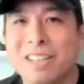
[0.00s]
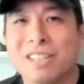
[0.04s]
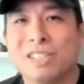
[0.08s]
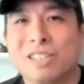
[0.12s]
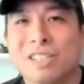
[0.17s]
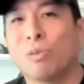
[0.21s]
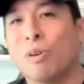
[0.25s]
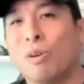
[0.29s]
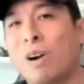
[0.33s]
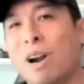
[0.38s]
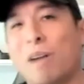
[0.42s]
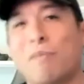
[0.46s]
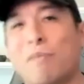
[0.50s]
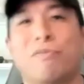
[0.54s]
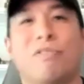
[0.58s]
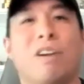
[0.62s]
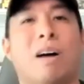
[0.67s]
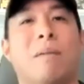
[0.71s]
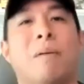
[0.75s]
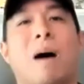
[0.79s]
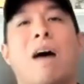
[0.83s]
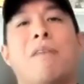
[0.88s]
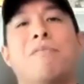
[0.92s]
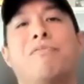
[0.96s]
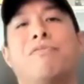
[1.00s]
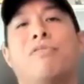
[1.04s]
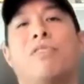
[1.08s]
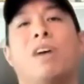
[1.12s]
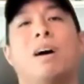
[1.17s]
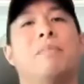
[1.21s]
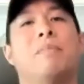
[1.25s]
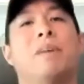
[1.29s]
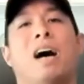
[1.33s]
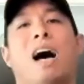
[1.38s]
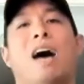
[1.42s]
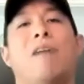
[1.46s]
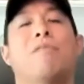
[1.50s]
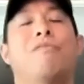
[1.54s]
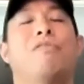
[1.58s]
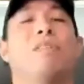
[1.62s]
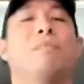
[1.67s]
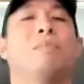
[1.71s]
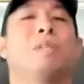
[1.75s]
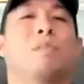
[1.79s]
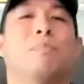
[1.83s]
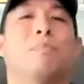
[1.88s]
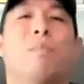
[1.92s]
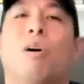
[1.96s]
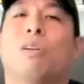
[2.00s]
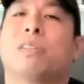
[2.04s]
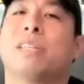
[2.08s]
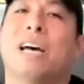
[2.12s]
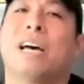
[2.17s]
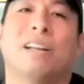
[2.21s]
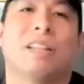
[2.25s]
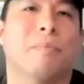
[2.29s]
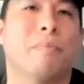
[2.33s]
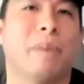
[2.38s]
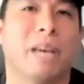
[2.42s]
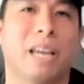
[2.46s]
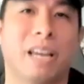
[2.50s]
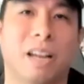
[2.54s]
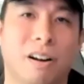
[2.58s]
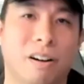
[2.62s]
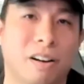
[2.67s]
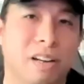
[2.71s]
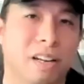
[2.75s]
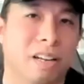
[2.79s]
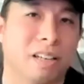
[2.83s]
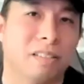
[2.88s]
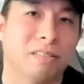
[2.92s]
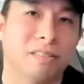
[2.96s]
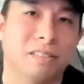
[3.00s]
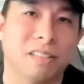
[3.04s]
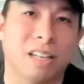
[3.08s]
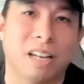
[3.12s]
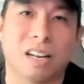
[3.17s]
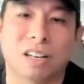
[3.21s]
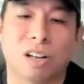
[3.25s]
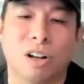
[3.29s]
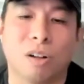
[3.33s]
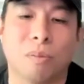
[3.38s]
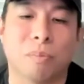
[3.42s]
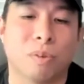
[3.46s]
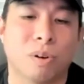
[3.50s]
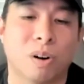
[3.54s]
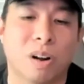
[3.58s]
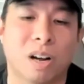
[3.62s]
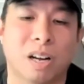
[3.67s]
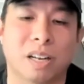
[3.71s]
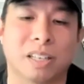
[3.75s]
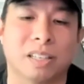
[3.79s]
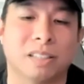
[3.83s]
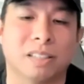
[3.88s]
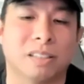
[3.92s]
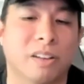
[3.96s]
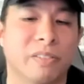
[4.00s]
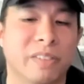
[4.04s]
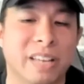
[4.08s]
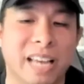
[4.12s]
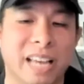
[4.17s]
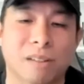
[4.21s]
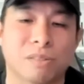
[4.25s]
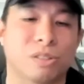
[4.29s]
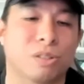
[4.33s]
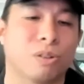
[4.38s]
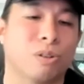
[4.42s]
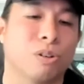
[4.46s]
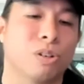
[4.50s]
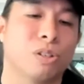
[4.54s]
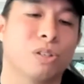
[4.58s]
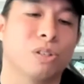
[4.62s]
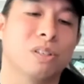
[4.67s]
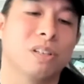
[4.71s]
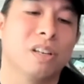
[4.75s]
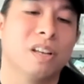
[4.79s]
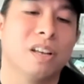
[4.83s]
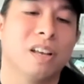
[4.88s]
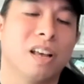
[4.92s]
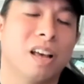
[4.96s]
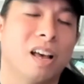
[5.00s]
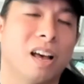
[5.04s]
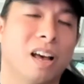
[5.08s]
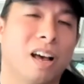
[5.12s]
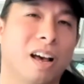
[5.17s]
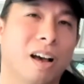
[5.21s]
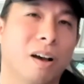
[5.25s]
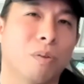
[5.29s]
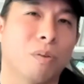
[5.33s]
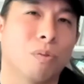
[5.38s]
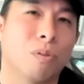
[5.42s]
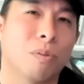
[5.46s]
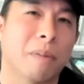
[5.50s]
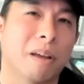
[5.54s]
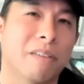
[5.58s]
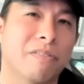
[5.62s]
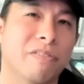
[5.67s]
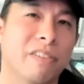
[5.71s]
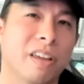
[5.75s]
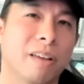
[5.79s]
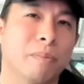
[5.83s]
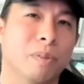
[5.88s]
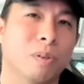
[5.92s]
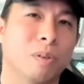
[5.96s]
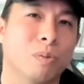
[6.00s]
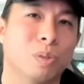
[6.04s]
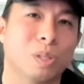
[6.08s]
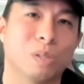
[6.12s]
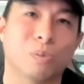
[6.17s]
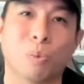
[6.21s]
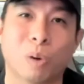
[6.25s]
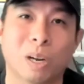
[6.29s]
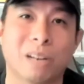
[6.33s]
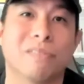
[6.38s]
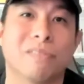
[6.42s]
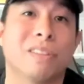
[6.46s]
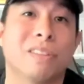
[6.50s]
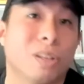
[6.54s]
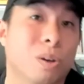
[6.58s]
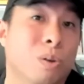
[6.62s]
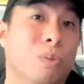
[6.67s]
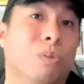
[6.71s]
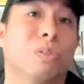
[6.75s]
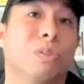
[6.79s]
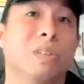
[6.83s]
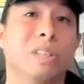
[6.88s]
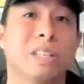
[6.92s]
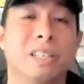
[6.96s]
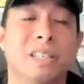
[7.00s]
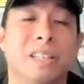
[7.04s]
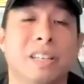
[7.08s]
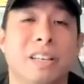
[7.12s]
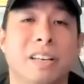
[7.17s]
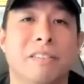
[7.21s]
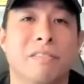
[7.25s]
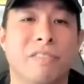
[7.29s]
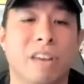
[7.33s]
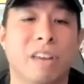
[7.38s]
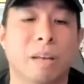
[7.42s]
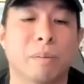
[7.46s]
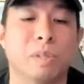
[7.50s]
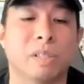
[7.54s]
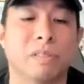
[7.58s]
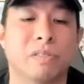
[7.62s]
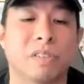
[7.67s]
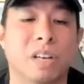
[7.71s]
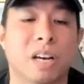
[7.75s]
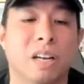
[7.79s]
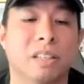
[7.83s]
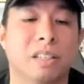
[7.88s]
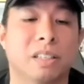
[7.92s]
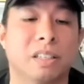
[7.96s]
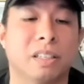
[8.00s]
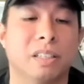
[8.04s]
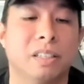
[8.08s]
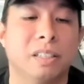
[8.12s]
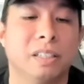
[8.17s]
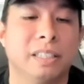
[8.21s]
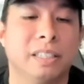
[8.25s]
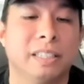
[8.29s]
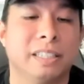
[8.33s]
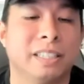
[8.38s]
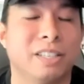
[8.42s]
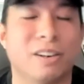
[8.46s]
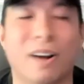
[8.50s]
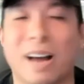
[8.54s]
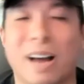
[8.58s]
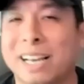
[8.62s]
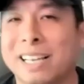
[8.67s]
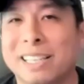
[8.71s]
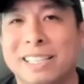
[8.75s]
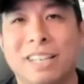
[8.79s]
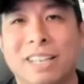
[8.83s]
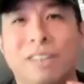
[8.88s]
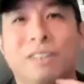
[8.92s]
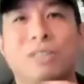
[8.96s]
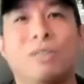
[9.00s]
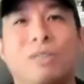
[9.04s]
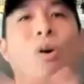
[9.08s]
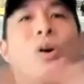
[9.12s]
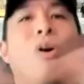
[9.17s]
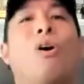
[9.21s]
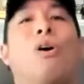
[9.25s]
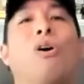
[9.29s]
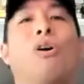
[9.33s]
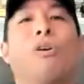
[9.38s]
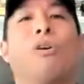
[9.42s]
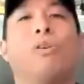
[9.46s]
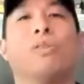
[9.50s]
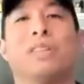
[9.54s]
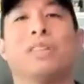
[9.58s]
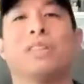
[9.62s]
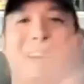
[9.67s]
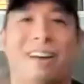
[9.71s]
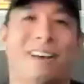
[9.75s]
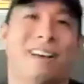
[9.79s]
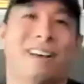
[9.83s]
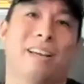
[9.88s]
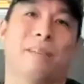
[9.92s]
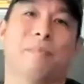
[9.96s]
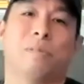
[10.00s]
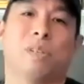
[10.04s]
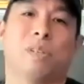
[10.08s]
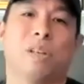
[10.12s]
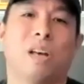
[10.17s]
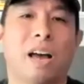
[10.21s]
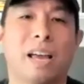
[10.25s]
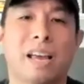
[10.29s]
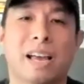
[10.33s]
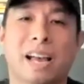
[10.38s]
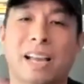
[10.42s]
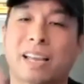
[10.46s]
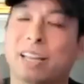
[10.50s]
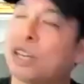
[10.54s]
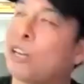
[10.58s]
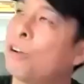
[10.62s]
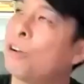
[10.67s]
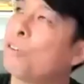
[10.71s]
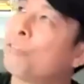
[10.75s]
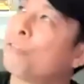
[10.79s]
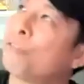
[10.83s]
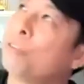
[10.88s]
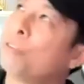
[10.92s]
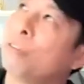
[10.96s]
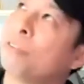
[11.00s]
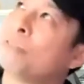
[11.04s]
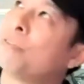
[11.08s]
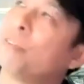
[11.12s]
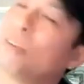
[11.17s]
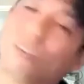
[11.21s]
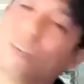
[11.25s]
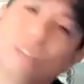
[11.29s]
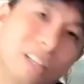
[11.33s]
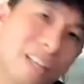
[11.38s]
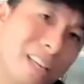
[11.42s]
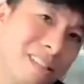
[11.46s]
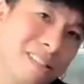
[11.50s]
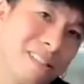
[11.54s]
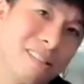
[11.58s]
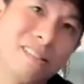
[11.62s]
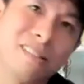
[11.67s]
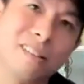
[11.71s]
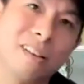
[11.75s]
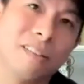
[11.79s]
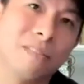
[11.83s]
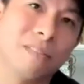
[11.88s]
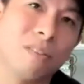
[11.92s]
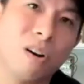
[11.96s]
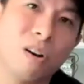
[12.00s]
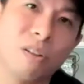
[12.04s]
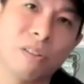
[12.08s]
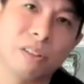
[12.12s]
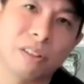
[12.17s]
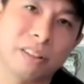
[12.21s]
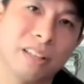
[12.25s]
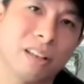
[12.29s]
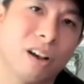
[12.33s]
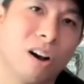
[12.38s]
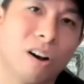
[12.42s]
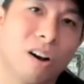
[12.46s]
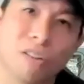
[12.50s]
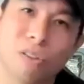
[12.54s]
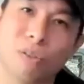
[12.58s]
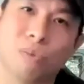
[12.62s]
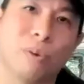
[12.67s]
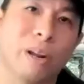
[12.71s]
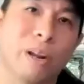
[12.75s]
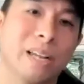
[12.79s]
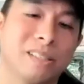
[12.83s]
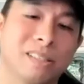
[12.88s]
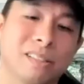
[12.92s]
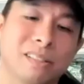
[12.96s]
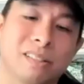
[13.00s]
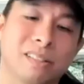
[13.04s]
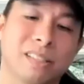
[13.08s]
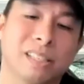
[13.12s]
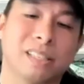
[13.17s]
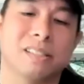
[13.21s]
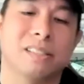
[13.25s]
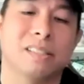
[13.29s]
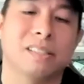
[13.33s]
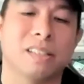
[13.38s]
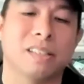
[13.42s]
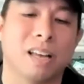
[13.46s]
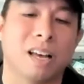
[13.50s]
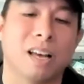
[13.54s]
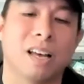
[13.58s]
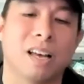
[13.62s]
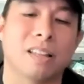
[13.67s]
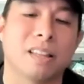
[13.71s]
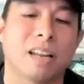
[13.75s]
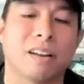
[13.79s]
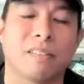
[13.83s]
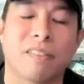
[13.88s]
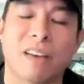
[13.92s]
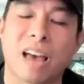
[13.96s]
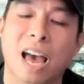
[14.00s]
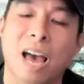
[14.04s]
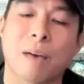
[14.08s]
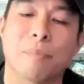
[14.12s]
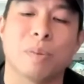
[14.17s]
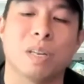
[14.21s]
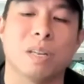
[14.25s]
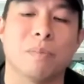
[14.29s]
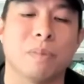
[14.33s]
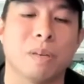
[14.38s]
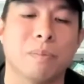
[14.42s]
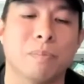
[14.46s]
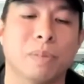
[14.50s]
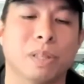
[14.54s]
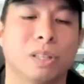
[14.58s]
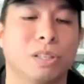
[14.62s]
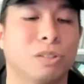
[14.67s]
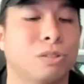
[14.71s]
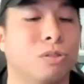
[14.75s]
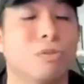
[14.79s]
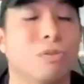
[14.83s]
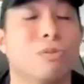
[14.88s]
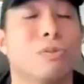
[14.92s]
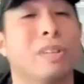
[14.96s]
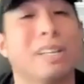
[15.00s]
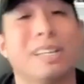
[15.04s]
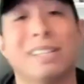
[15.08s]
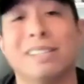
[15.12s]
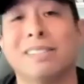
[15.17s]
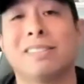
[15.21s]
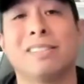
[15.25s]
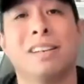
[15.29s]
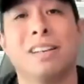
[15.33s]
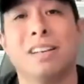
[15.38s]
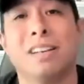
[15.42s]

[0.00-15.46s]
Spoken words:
So where I'm from a small town in the Bay Area called Moraga, on the outskirts, where my family was one of the only families of color. I could tell you all the times. I could go for a list of all the racist things that have happened to me. But the truth is,